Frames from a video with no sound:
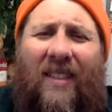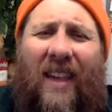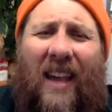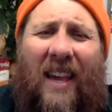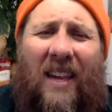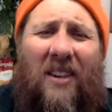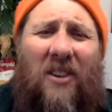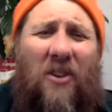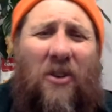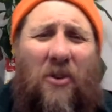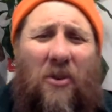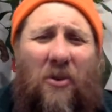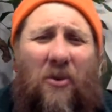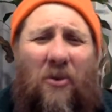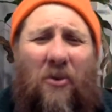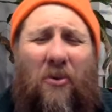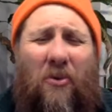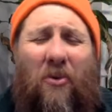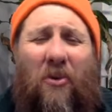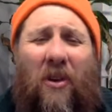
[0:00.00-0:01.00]
Thank
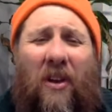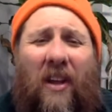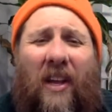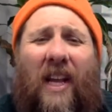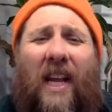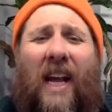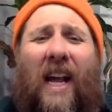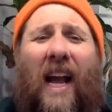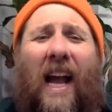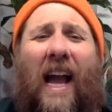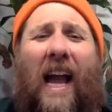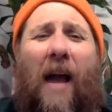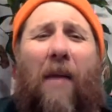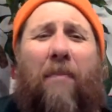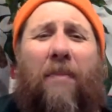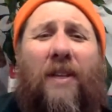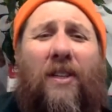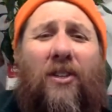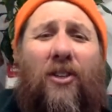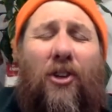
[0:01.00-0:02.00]
you.
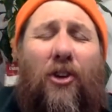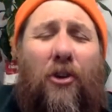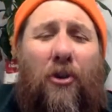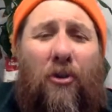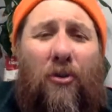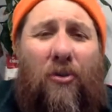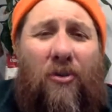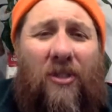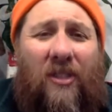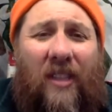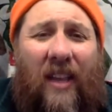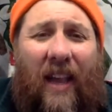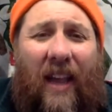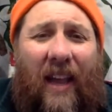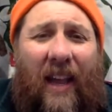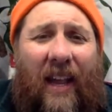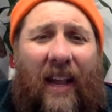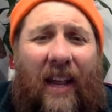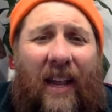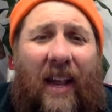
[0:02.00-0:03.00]
Happy
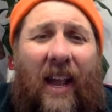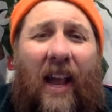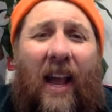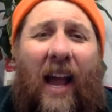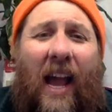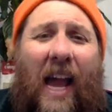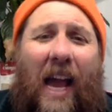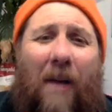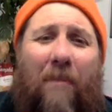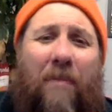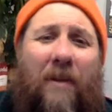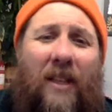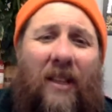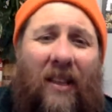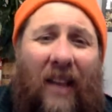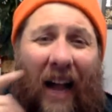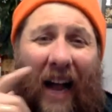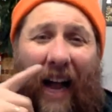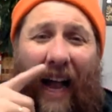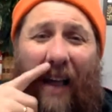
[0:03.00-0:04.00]
Tuesday. Happy
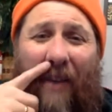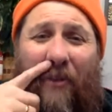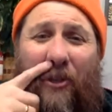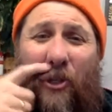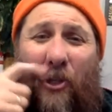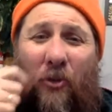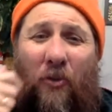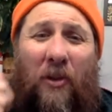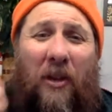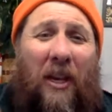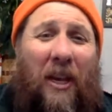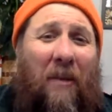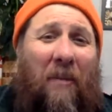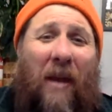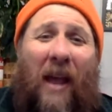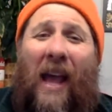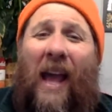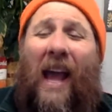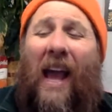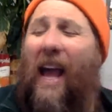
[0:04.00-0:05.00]
live
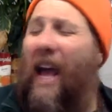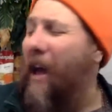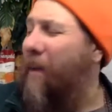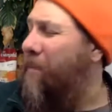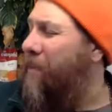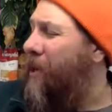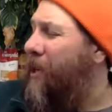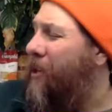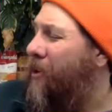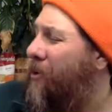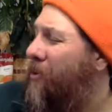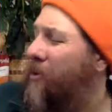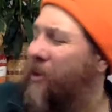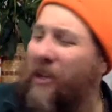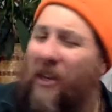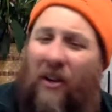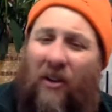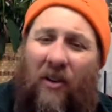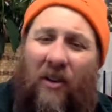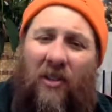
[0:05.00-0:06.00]
stream. Happy New
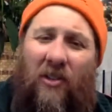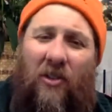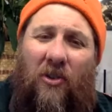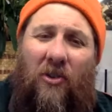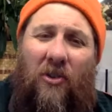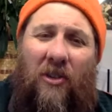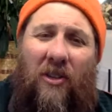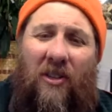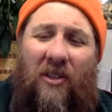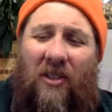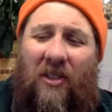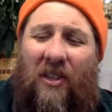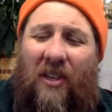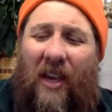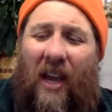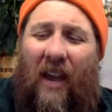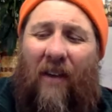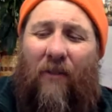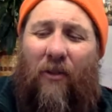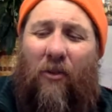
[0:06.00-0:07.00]
Year. It's good to
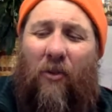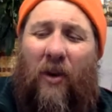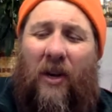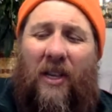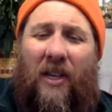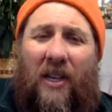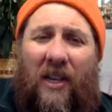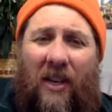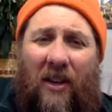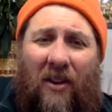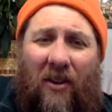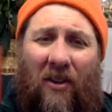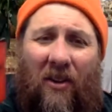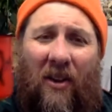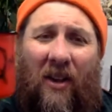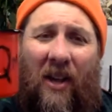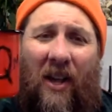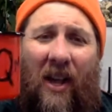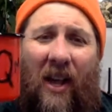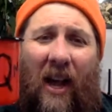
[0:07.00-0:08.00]
see everyone
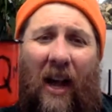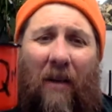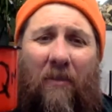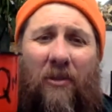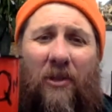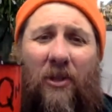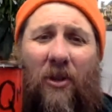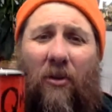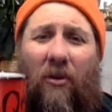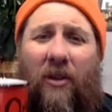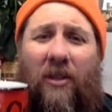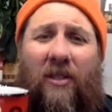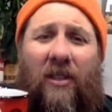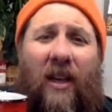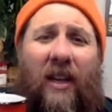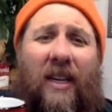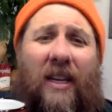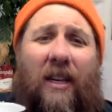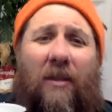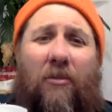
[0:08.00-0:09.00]
here. I'm so
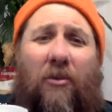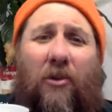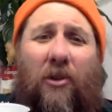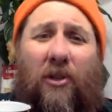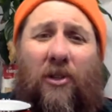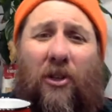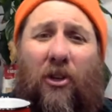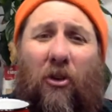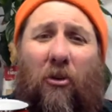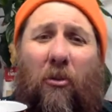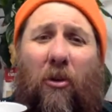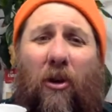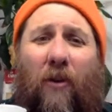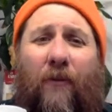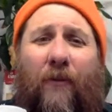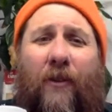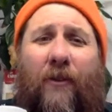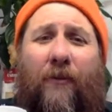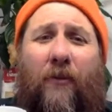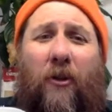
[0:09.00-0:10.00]
excited. I'm Chris Q.
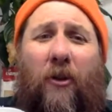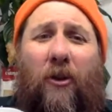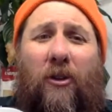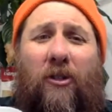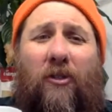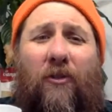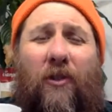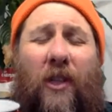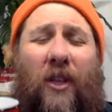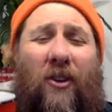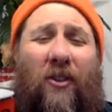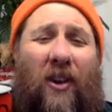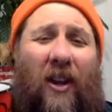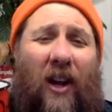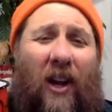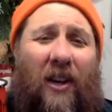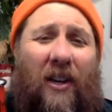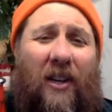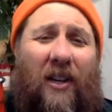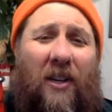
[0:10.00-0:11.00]
Murphy. For those of you that
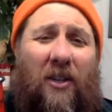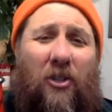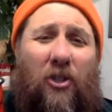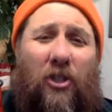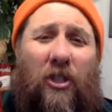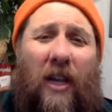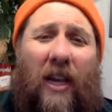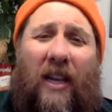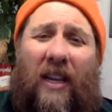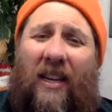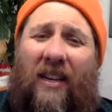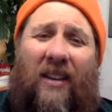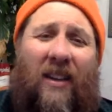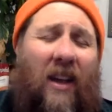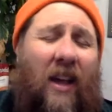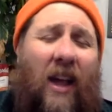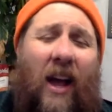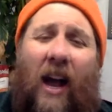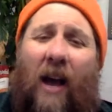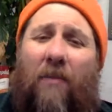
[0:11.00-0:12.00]
are
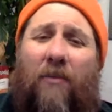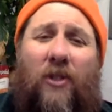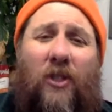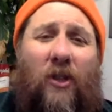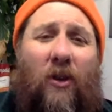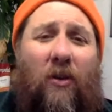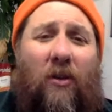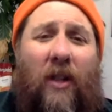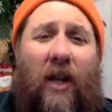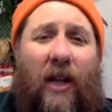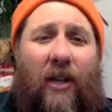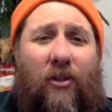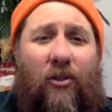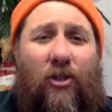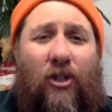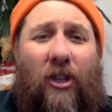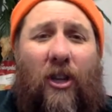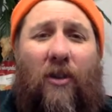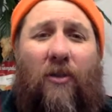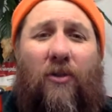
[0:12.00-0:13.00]
uninitiated, I'm so glad
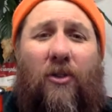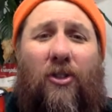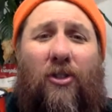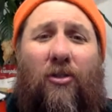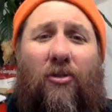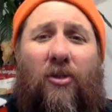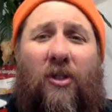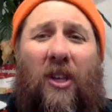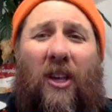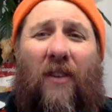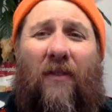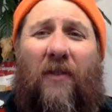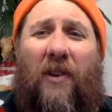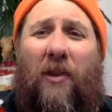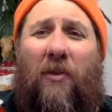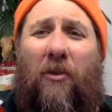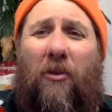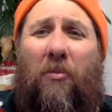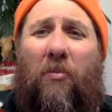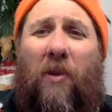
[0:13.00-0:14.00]
you're sharing this Tuesday
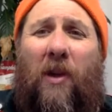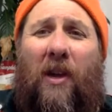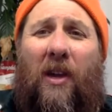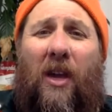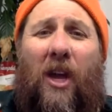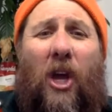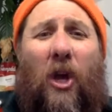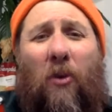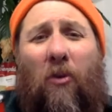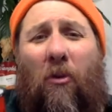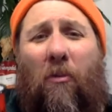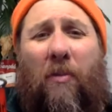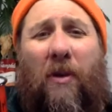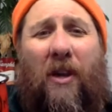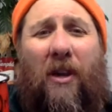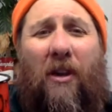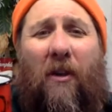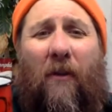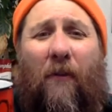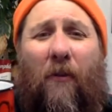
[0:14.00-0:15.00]
evening with me. We'll
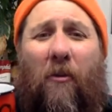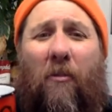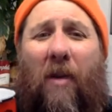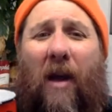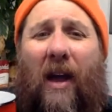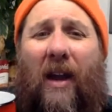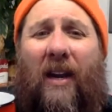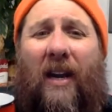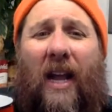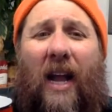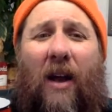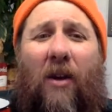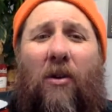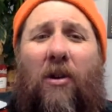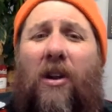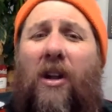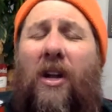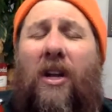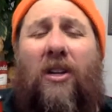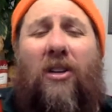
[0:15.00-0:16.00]
be here for about an
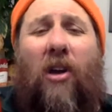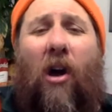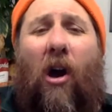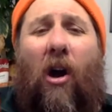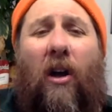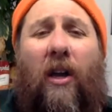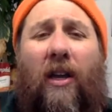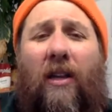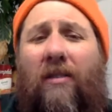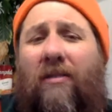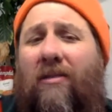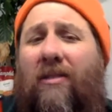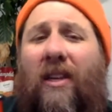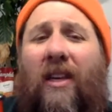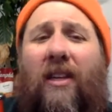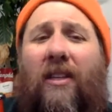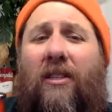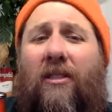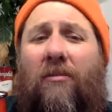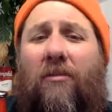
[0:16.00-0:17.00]
hour, talking,
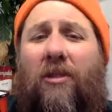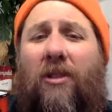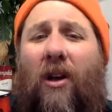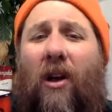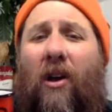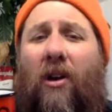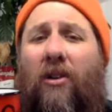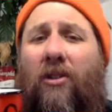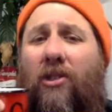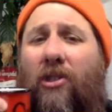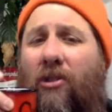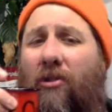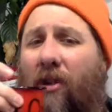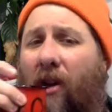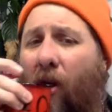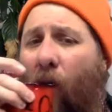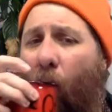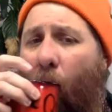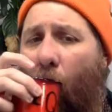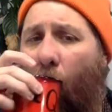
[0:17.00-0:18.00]
singing some songs, you
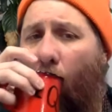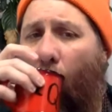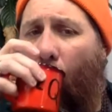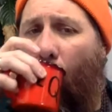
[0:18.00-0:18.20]
know.